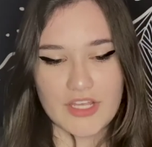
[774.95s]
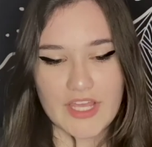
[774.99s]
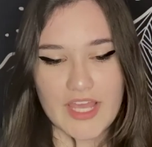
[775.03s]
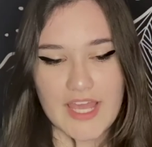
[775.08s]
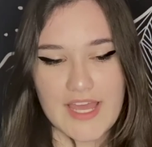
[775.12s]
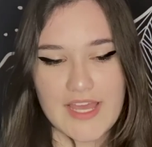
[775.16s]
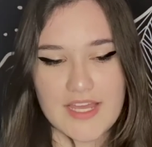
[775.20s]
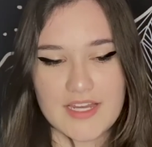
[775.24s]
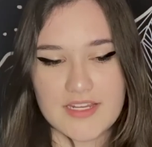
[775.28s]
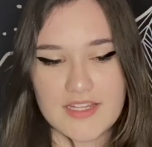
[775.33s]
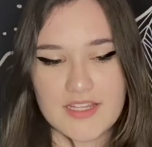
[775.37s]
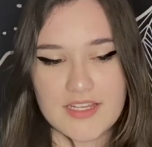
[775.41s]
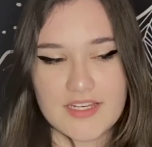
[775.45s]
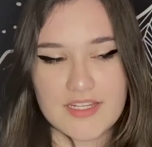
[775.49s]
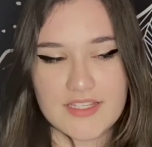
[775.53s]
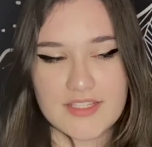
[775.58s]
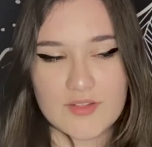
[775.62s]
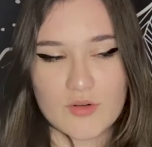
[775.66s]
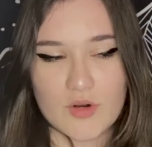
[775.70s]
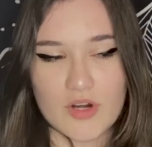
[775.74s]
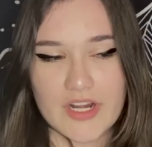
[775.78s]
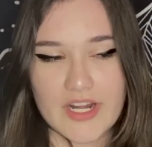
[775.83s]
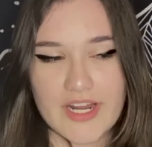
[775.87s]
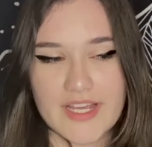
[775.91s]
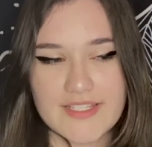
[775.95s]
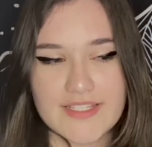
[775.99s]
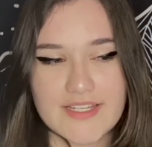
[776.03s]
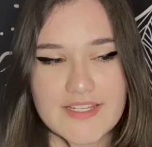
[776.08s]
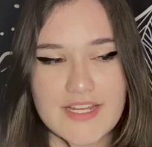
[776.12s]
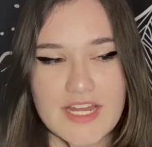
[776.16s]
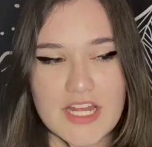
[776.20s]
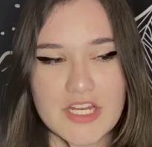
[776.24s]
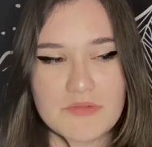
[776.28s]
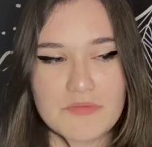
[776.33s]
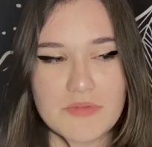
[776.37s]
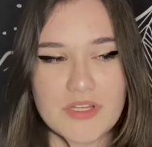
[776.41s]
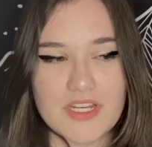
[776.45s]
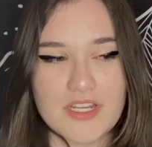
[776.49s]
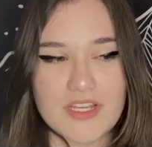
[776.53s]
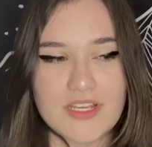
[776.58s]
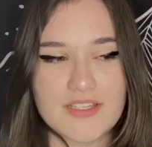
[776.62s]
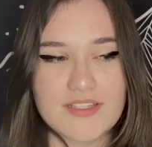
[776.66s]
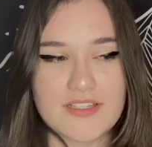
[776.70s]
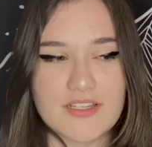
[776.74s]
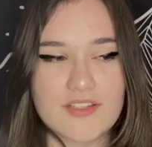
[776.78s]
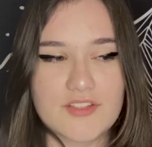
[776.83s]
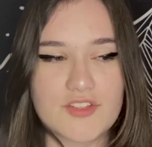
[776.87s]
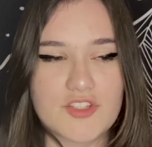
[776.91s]
And the disorganized attachment
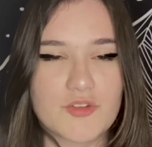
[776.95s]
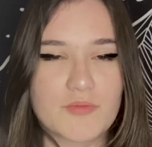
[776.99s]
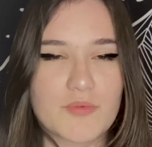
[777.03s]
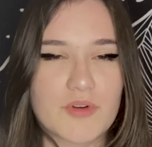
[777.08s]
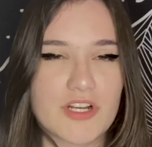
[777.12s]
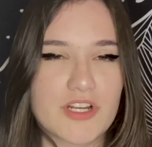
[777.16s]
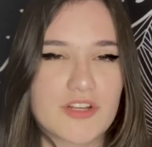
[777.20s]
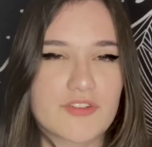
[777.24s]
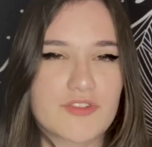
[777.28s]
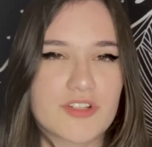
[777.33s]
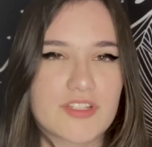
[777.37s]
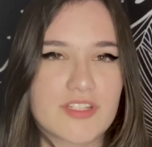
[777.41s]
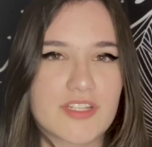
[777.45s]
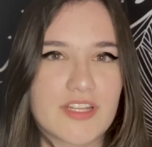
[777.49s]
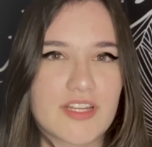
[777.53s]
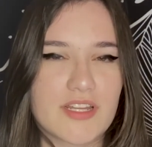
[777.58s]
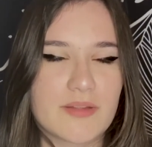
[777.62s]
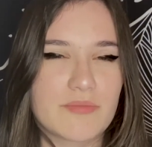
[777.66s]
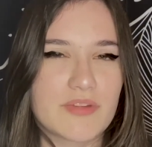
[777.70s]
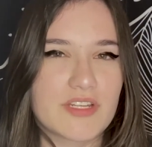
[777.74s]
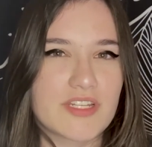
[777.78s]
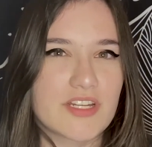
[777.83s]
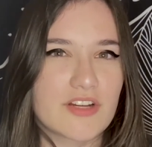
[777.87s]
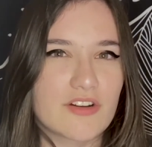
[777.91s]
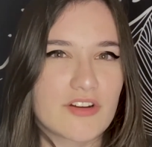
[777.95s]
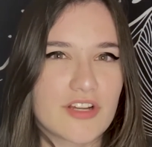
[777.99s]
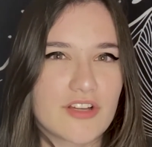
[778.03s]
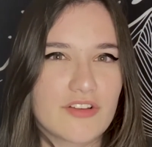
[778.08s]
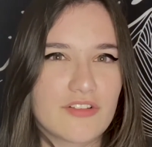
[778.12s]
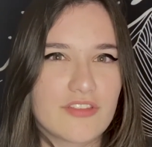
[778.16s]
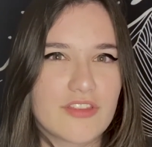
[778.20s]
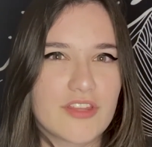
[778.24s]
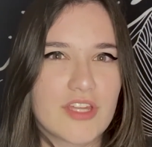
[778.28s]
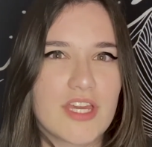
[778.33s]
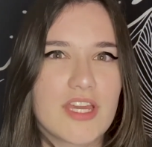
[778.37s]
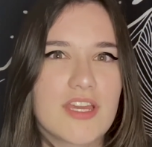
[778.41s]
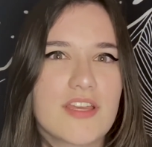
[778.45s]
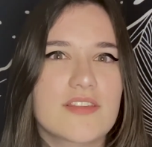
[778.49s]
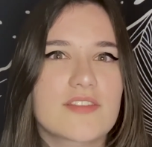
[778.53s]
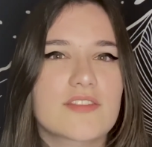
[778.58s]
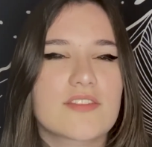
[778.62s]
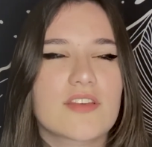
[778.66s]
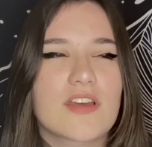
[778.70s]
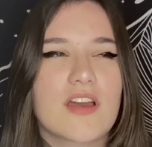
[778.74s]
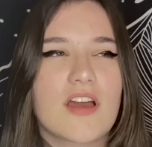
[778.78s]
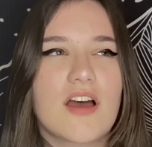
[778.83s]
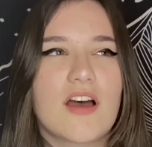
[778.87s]
isn't super interested in material things.